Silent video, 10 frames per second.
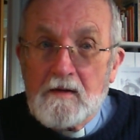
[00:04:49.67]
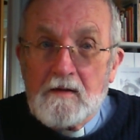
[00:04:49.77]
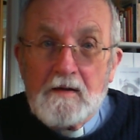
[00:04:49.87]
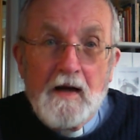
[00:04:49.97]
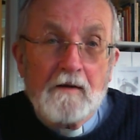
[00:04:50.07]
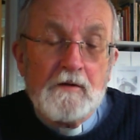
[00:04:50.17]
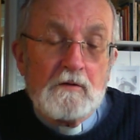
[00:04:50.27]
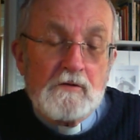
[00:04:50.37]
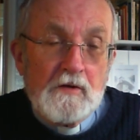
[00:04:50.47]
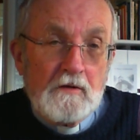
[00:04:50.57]
They have
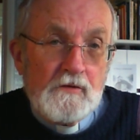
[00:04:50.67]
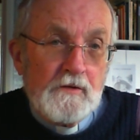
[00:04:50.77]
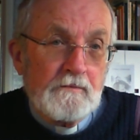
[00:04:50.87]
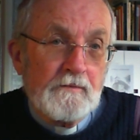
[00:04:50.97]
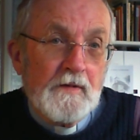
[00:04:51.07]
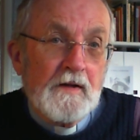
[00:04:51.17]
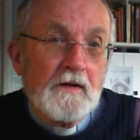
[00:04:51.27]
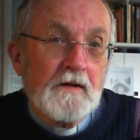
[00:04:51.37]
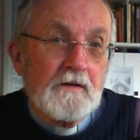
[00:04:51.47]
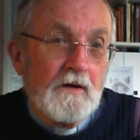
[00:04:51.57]
no children,
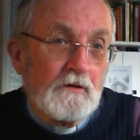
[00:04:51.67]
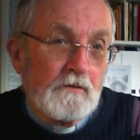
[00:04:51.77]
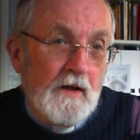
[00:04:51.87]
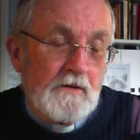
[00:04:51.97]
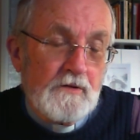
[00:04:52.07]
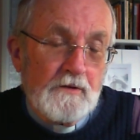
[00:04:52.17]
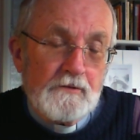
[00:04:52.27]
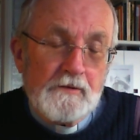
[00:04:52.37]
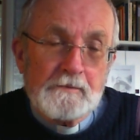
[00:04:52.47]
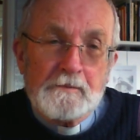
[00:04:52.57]
no
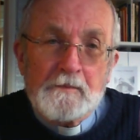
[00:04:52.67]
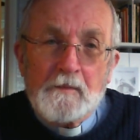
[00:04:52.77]
grandchildren,